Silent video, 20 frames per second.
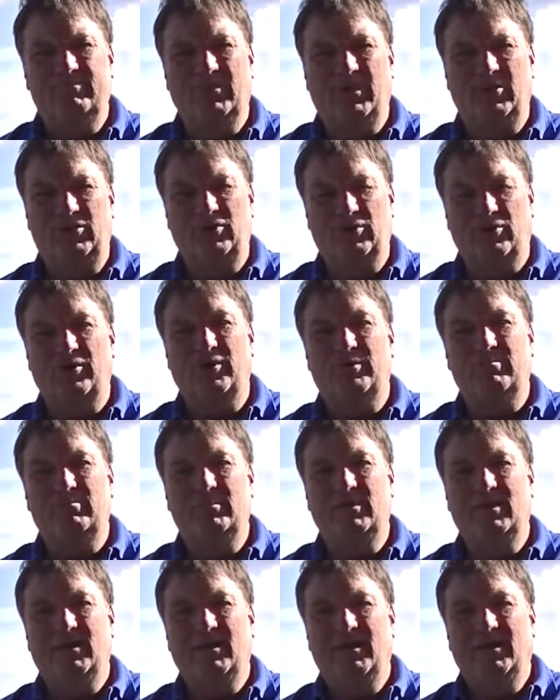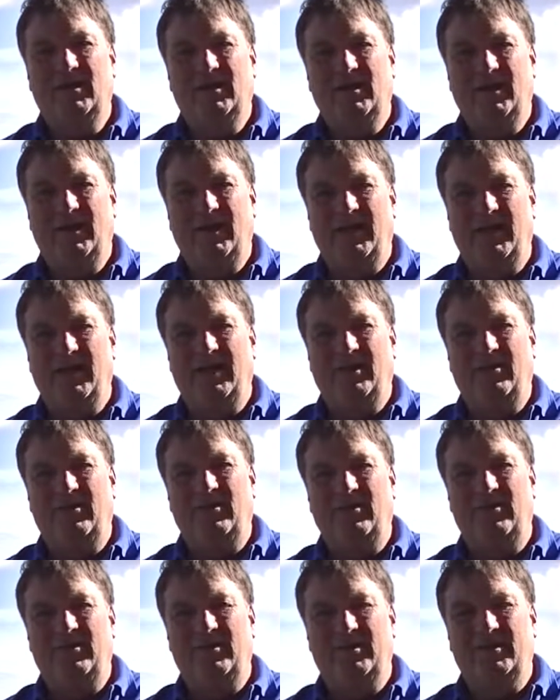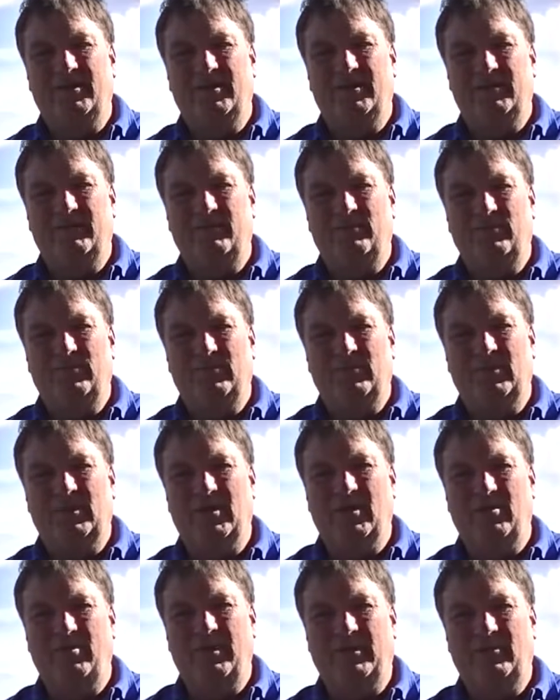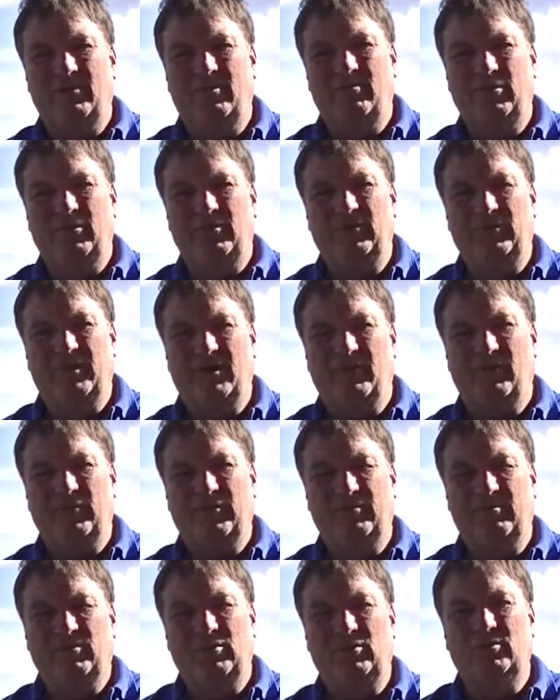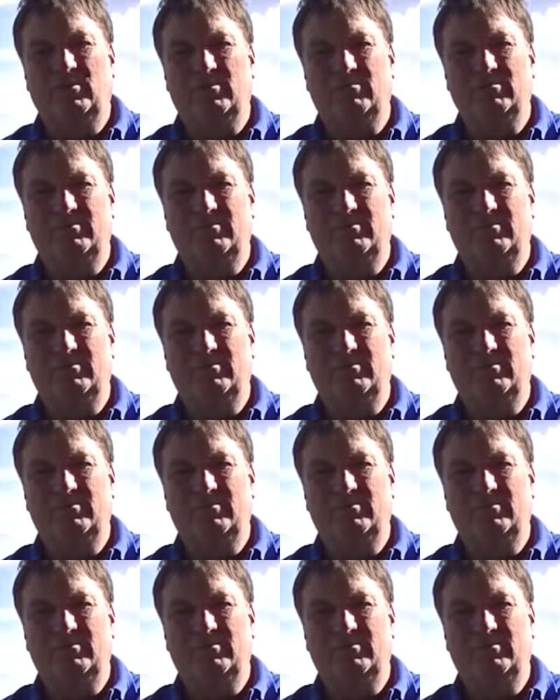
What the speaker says: Enjoy them, and go back to the booze hunter for some more.